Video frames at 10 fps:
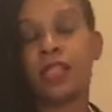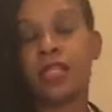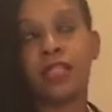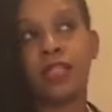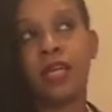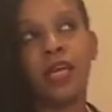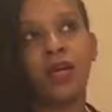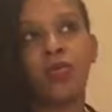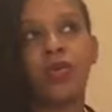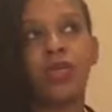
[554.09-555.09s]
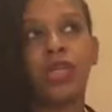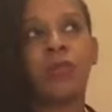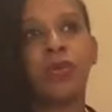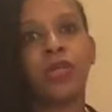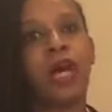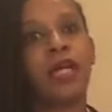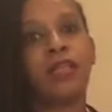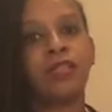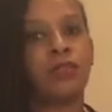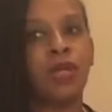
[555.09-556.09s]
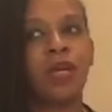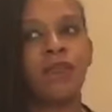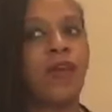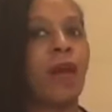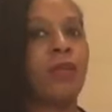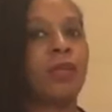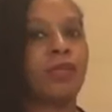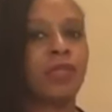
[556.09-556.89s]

And it's really they put a lot into being fabulous.